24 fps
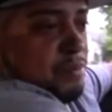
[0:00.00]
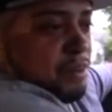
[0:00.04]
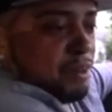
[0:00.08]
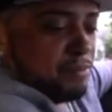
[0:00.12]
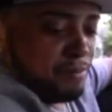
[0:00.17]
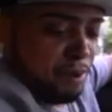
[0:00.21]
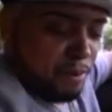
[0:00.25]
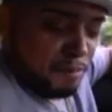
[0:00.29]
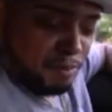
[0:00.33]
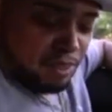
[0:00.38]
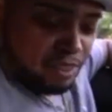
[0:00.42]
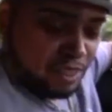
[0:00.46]
He, he,
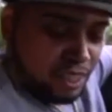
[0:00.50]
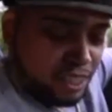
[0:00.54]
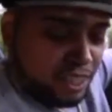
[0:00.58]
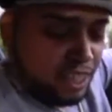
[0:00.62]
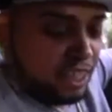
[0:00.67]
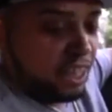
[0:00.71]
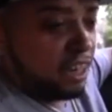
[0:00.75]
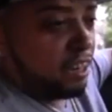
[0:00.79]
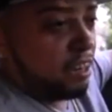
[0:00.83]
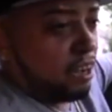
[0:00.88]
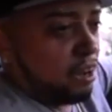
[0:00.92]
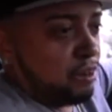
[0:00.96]
made me take it
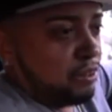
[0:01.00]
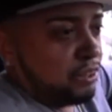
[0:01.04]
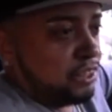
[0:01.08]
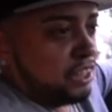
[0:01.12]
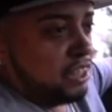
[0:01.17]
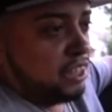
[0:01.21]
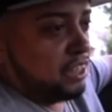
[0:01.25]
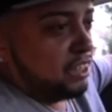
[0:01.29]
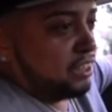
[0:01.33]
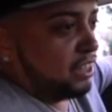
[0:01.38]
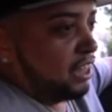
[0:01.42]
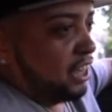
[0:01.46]
out. I wasn't
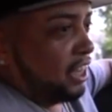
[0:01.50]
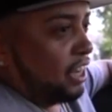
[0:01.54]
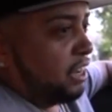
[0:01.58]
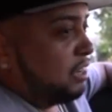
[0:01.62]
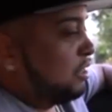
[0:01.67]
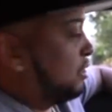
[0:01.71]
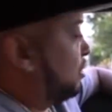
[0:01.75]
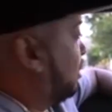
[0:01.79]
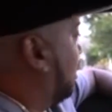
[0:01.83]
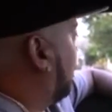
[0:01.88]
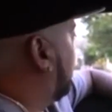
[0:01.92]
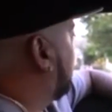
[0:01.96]
gonna take it out
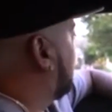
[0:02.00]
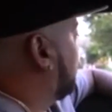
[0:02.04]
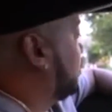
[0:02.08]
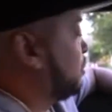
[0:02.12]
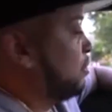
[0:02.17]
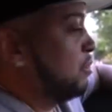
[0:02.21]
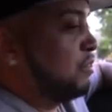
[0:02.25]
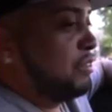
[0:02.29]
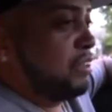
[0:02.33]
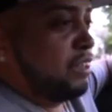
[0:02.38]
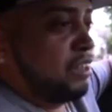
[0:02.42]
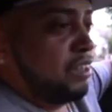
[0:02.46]
until I
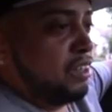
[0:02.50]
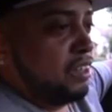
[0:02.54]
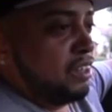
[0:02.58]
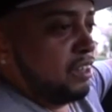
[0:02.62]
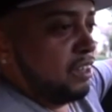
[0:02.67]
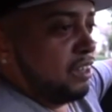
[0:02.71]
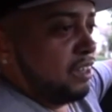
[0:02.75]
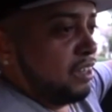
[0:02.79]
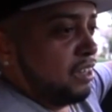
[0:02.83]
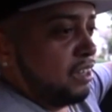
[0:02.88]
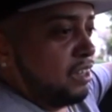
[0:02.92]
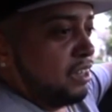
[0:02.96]
moved.
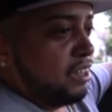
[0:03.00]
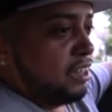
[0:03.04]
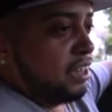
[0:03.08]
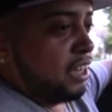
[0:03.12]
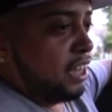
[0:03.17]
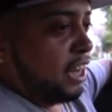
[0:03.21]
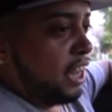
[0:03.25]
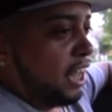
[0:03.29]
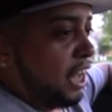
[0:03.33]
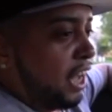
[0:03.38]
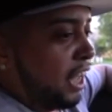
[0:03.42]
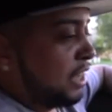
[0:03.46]
Uh,
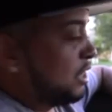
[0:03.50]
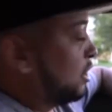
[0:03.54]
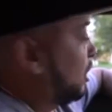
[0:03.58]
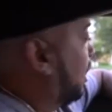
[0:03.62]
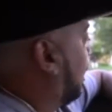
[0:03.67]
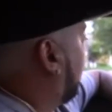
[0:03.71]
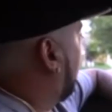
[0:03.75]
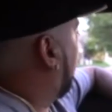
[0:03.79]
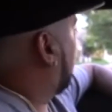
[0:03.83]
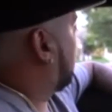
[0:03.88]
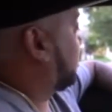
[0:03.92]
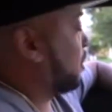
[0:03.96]
oh. And I,
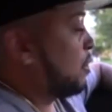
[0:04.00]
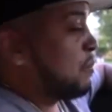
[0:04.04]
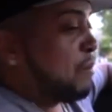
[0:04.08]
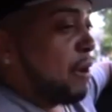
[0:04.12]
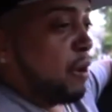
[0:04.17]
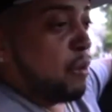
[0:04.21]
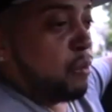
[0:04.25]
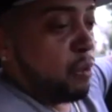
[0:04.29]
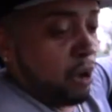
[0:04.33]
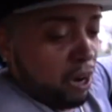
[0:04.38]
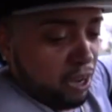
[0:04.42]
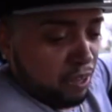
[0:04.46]
I and I told my
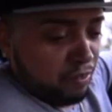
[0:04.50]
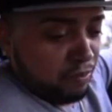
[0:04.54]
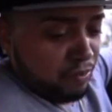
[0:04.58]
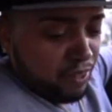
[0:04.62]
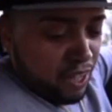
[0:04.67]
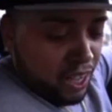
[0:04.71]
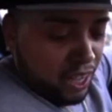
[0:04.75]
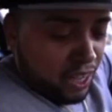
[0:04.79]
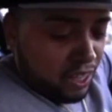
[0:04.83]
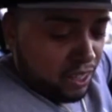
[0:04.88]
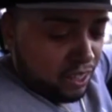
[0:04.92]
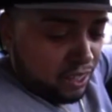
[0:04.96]
wife
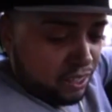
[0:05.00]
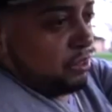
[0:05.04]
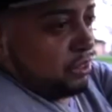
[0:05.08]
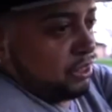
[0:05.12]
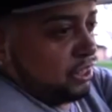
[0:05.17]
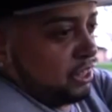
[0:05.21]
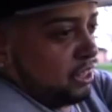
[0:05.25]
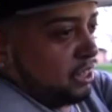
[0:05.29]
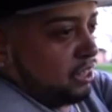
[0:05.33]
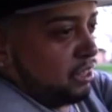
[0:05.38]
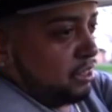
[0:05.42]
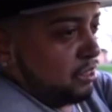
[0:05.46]
that when
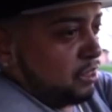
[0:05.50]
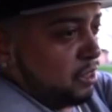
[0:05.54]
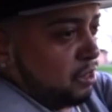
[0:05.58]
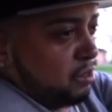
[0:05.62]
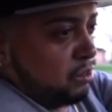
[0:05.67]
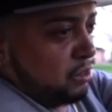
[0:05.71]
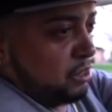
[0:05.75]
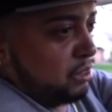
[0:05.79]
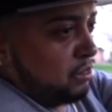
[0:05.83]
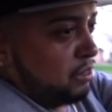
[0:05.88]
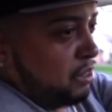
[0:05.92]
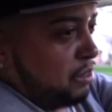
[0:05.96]
she comes home,
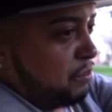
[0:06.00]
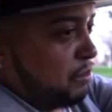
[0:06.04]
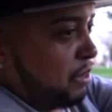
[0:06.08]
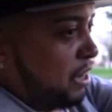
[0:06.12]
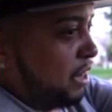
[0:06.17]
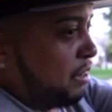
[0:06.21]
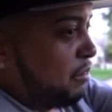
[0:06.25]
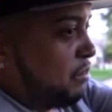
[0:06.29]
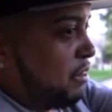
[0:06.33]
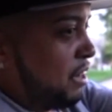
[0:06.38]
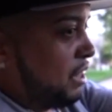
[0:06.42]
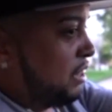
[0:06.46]
she's gonna be
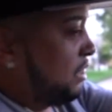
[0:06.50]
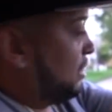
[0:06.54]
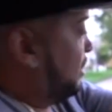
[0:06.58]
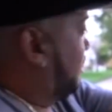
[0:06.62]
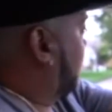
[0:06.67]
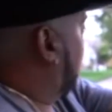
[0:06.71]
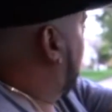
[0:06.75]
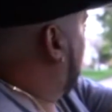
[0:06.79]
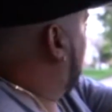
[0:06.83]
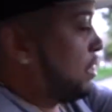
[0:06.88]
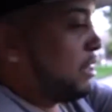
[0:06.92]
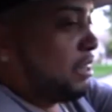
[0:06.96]
like, "What?"
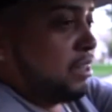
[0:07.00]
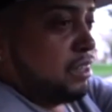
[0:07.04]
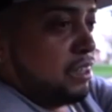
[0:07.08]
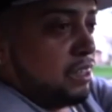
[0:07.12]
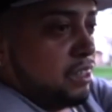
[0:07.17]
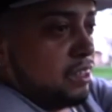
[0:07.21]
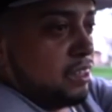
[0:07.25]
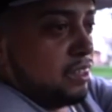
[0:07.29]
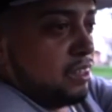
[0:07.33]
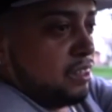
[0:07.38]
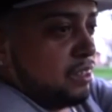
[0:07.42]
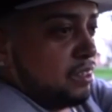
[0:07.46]
Wait,
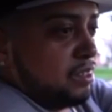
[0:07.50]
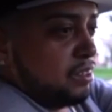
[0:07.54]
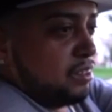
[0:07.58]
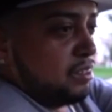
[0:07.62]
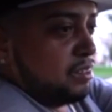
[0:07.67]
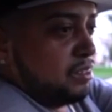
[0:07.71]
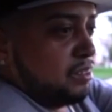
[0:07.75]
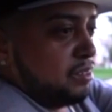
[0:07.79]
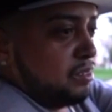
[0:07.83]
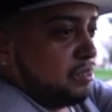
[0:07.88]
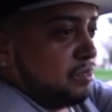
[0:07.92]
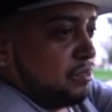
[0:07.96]
so you was ain't
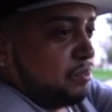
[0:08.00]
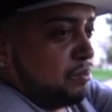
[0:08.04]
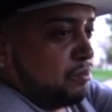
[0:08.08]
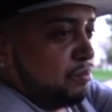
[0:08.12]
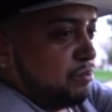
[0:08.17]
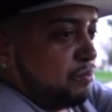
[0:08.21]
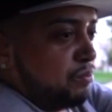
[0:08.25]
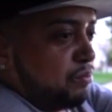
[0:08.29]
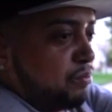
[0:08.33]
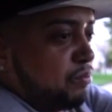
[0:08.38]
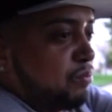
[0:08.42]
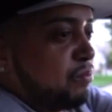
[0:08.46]
gonna take it out
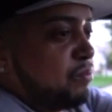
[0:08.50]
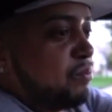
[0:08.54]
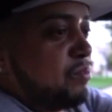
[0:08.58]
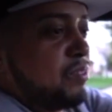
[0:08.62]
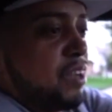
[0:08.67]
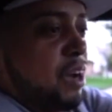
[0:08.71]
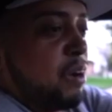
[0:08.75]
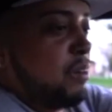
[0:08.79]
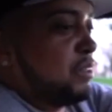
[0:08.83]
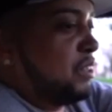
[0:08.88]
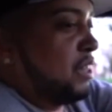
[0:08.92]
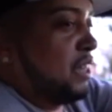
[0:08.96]
yet? You
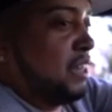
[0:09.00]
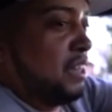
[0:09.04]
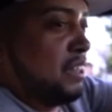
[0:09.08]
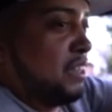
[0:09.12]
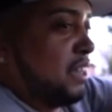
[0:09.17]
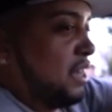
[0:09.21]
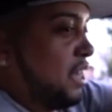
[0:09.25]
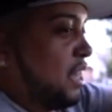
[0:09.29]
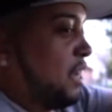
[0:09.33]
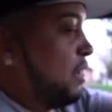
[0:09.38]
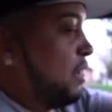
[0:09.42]
have, you ain't, take wait, it